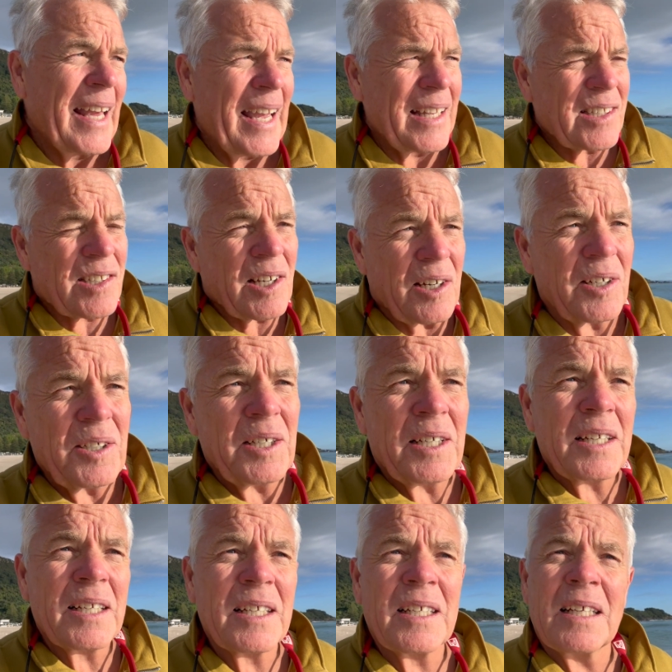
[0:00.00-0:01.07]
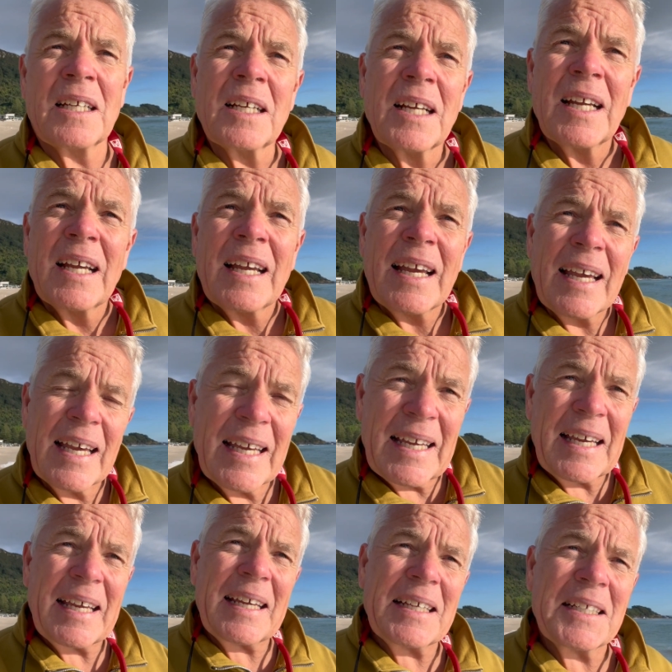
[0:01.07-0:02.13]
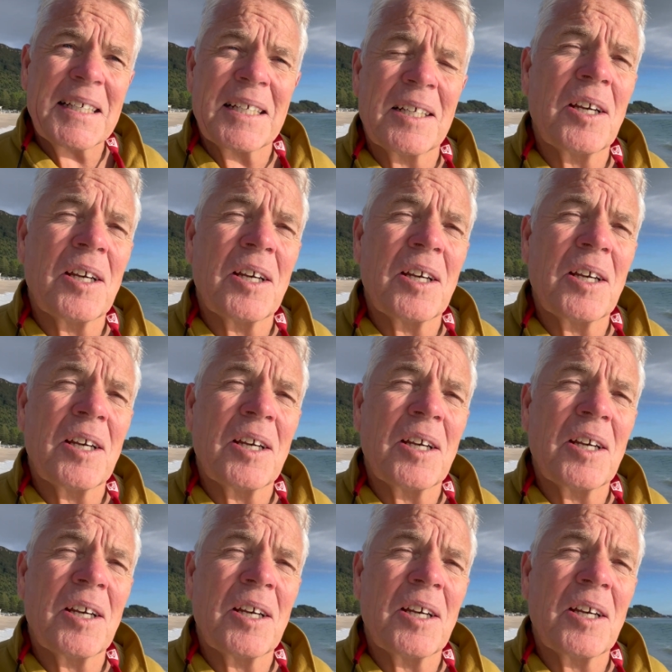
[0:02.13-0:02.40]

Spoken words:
And so He